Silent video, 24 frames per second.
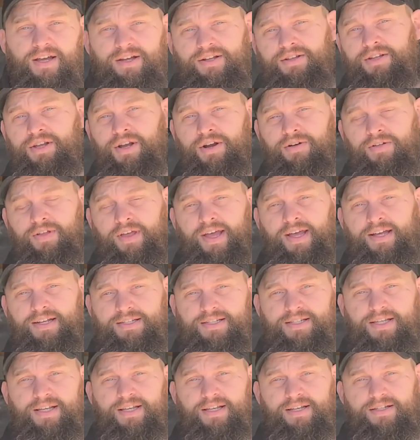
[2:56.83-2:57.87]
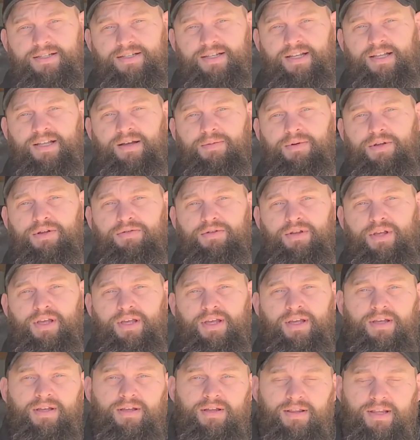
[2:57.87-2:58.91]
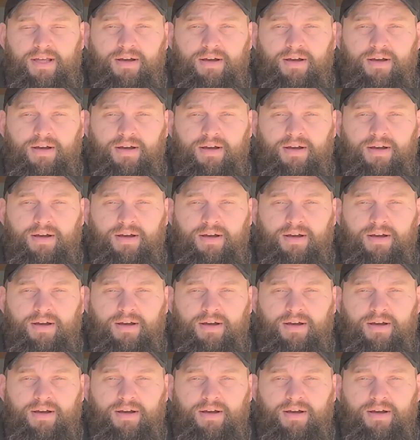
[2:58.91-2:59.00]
a deer that has CWD